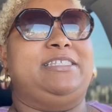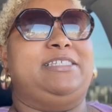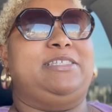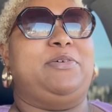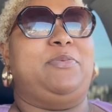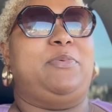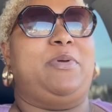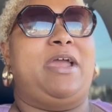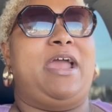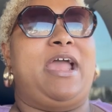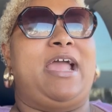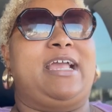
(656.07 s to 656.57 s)
So
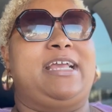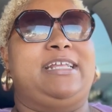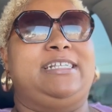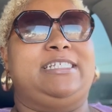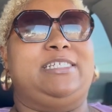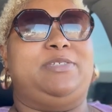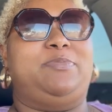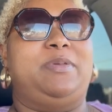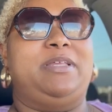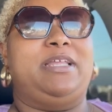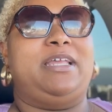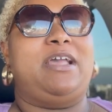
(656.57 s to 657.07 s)
where I could
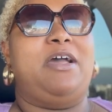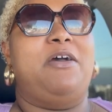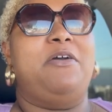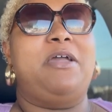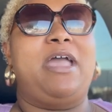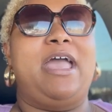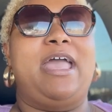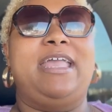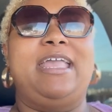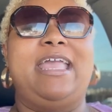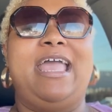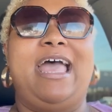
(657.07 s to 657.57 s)
just be like,
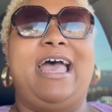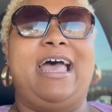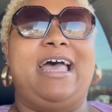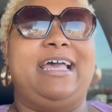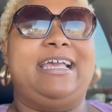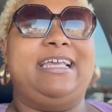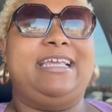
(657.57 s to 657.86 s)
okay, yeah,